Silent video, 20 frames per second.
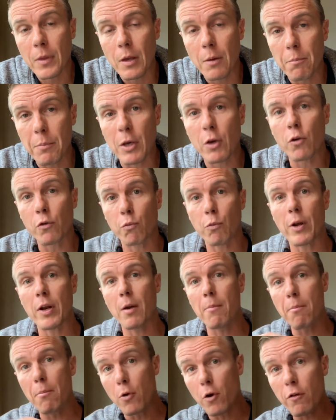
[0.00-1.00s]
Because when I
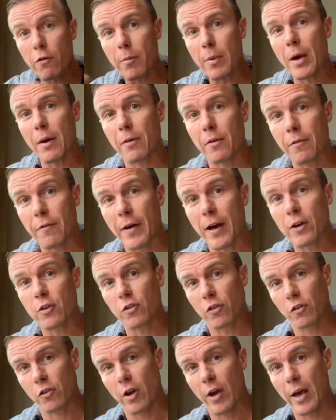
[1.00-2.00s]
move them over to
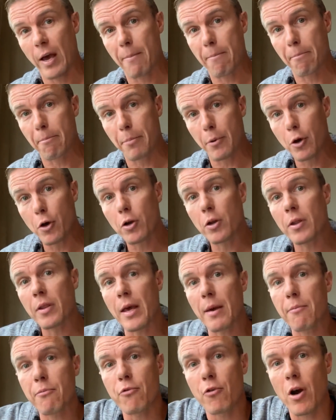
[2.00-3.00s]
functions, I unburden
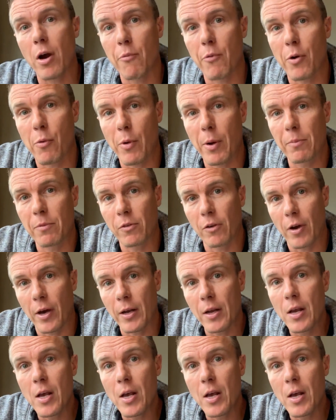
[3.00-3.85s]
that primary website.